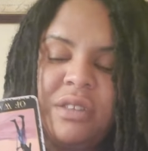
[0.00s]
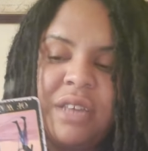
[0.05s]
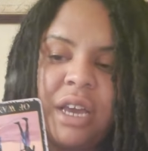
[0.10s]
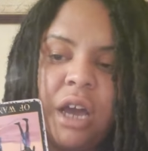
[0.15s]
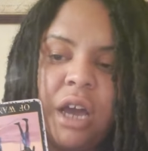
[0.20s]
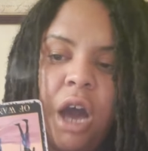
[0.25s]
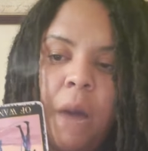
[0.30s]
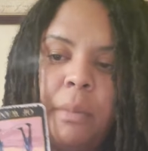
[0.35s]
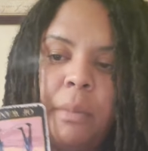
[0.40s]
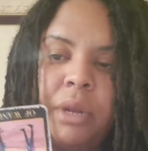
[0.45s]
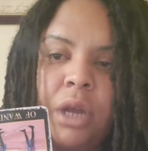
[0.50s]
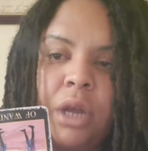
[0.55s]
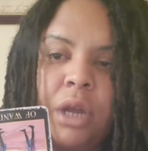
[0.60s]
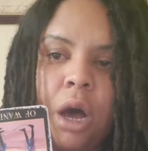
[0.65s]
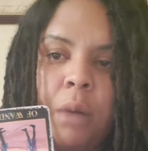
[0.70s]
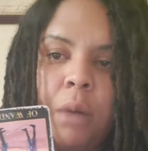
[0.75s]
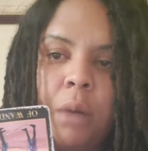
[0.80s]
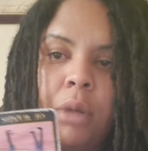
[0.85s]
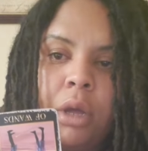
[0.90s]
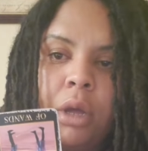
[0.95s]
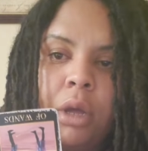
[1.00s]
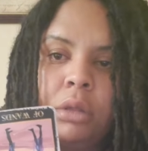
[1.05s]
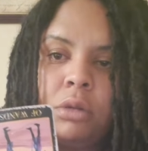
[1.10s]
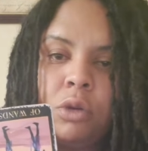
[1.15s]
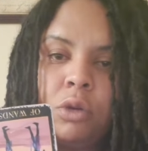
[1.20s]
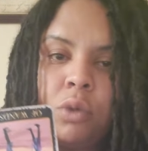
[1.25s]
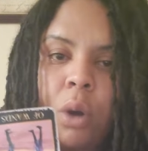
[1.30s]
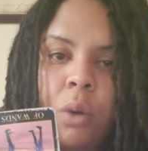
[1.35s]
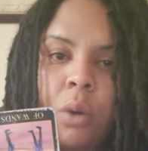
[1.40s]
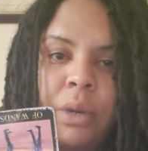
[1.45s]
like coming up,
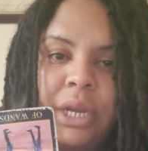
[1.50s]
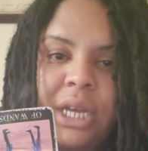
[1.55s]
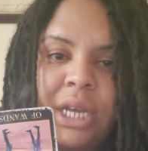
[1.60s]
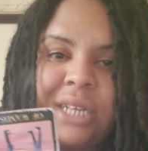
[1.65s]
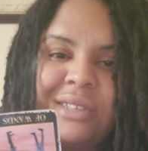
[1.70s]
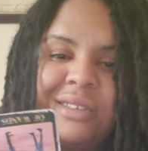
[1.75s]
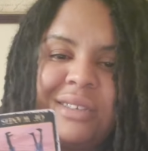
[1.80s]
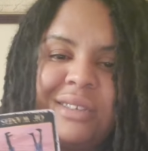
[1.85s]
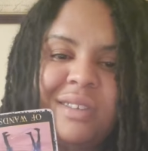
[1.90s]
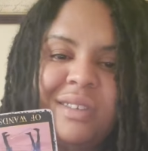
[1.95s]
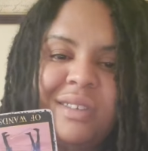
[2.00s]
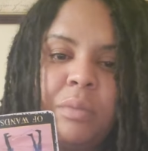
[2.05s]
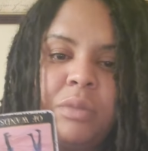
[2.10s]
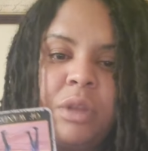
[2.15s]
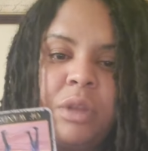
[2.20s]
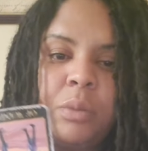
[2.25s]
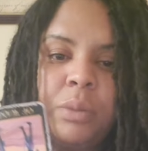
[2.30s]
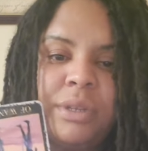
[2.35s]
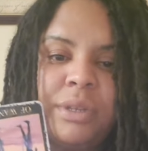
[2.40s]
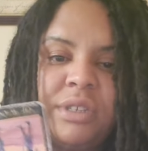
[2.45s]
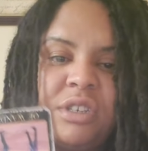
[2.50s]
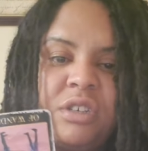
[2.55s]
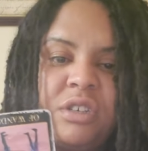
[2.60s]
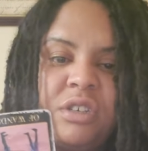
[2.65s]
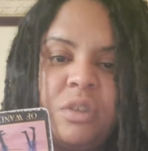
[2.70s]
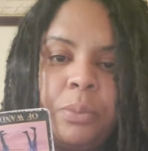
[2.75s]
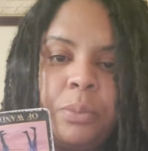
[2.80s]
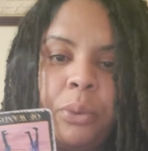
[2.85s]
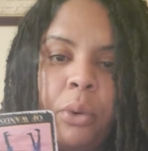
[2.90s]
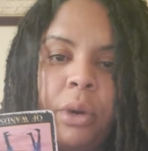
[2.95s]
growing into something, but
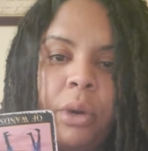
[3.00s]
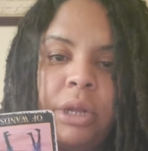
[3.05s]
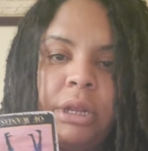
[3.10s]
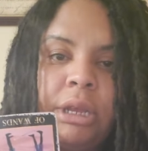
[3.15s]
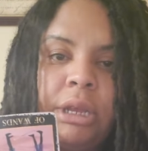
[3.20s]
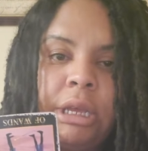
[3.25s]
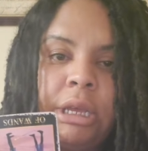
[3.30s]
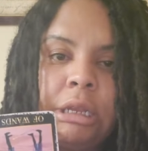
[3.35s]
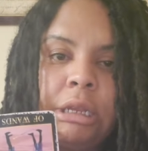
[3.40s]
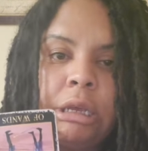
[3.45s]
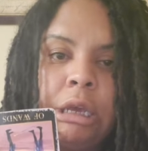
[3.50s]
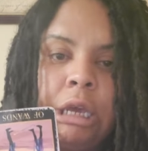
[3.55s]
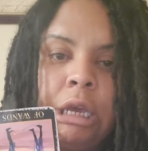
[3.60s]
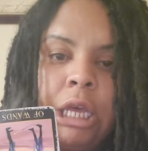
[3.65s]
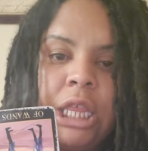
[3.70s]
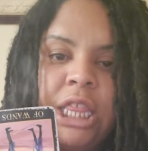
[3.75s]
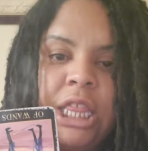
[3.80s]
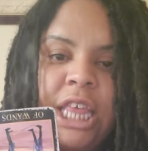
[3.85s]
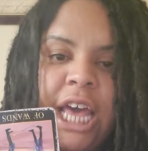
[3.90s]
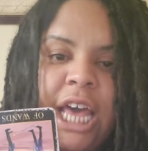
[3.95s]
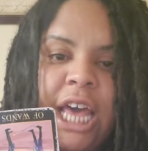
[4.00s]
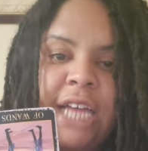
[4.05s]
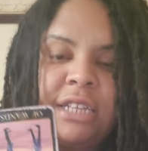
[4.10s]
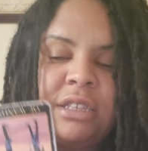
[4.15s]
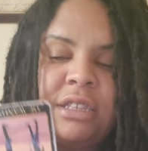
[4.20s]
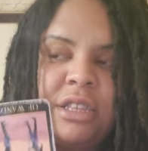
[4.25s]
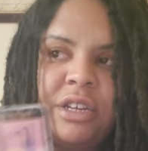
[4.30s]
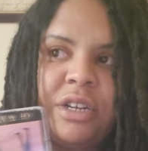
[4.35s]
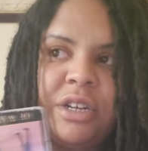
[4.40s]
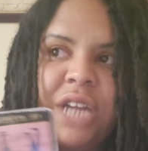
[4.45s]
disappointed
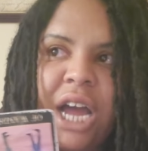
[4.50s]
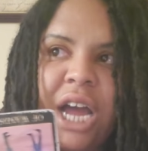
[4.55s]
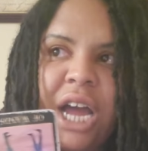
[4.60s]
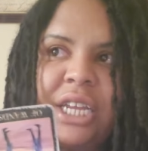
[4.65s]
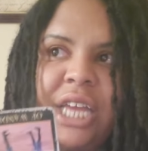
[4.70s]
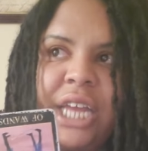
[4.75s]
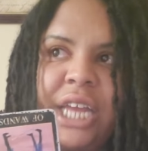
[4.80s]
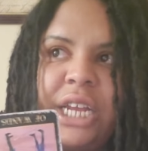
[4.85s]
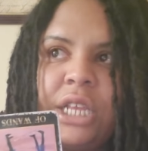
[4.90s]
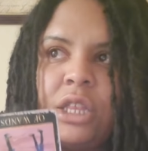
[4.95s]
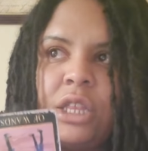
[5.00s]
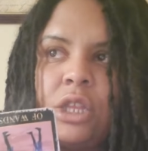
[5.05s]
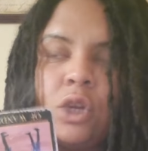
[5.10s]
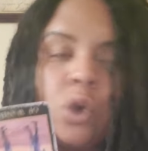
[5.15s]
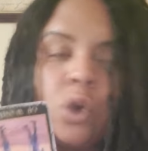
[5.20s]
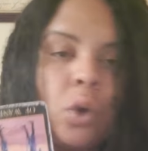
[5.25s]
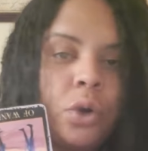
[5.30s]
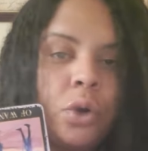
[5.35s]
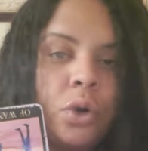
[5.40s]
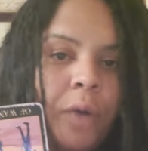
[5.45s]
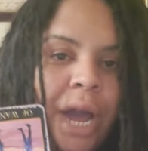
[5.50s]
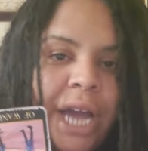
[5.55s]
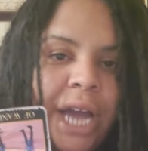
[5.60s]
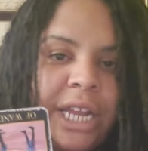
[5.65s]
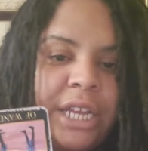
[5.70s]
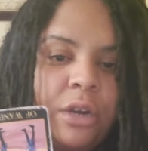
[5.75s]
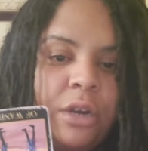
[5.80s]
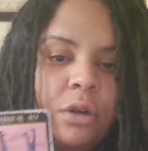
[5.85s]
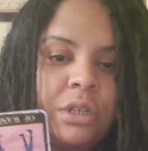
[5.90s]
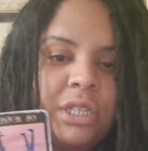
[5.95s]
that they're not getting the
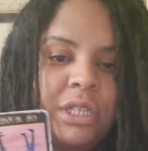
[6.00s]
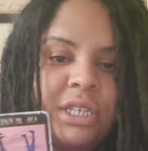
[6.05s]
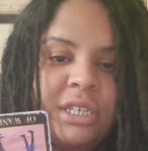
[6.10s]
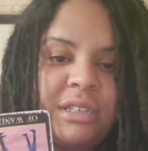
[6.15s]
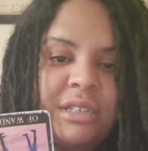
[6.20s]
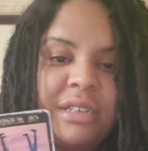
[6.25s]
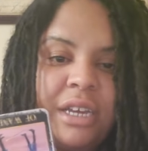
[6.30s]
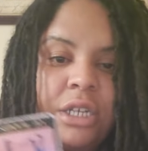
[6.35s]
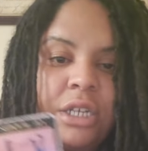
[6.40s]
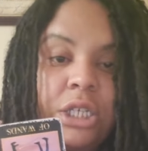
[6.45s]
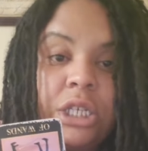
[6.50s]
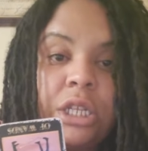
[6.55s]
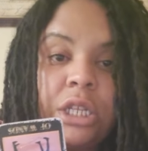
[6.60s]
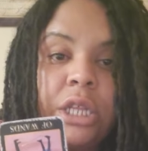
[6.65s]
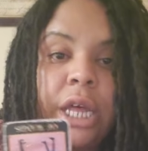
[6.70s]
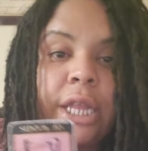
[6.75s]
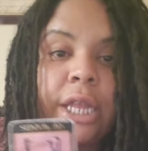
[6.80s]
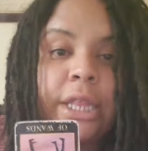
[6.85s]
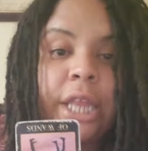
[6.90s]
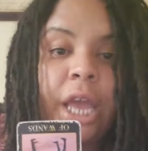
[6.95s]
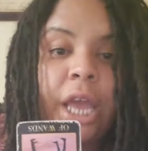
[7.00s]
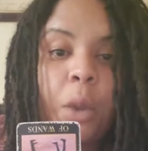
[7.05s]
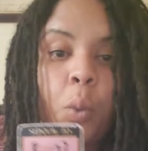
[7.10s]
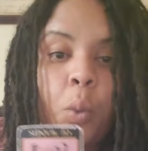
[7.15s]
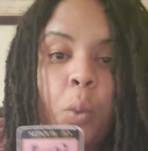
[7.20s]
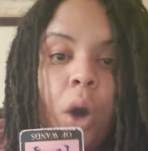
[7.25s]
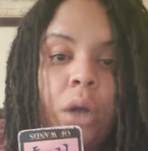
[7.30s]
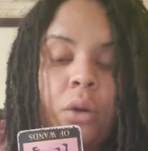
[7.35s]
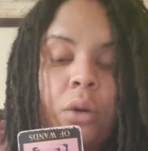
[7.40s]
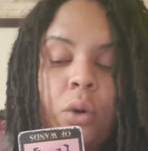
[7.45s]
notoriety or the attention that they
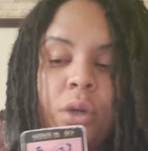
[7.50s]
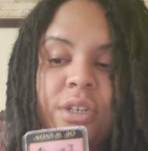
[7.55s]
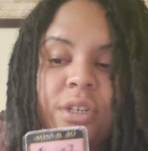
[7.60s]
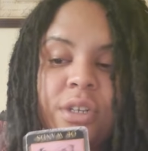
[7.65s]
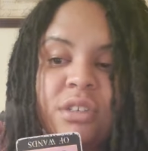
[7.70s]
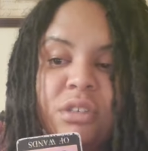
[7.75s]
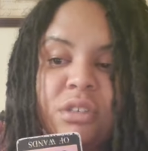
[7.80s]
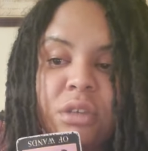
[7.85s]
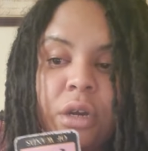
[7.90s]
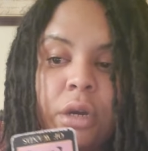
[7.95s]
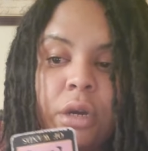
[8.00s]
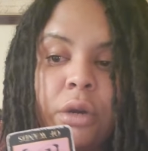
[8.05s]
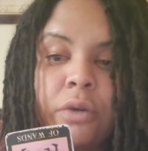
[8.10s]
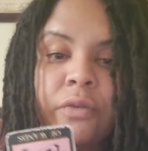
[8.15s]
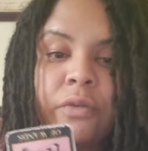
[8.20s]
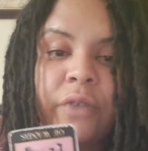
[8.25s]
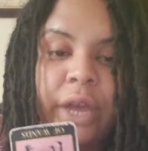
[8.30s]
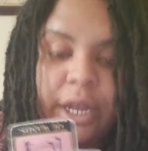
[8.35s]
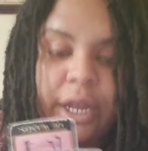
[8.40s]
want or deserve.